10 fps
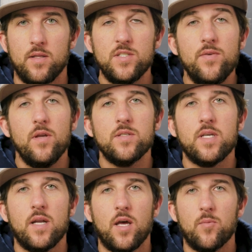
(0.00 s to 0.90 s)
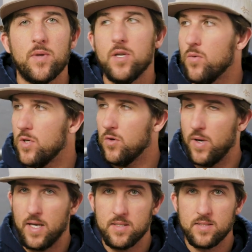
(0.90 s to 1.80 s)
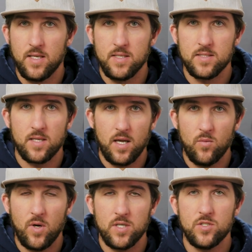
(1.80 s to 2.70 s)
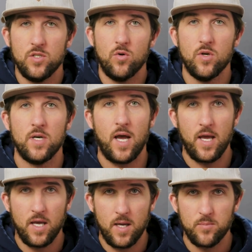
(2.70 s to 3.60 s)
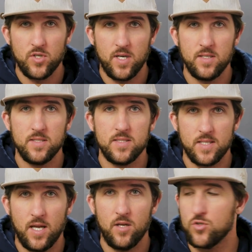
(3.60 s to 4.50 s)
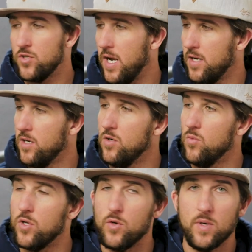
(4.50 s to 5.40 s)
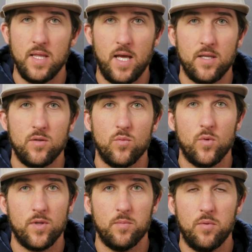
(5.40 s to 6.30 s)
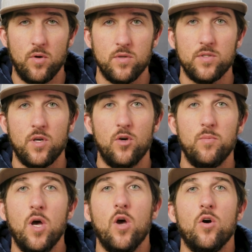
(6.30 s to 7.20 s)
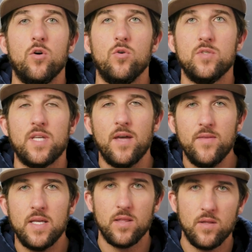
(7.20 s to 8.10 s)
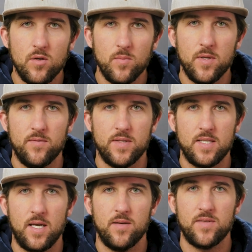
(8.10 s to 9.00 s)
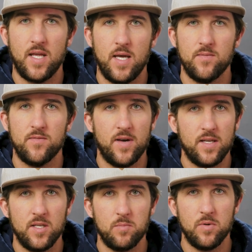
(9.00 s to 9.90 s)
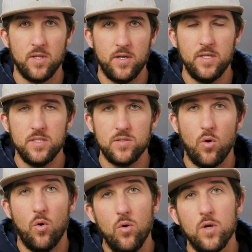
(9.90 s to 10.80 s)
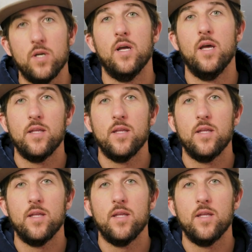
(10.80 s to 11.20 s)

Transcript: This video is going to help anyone who has a Skywatcher or an Ioptron style tracker where you align with a polar scope who is having a little bit of a tough time finding Polaris or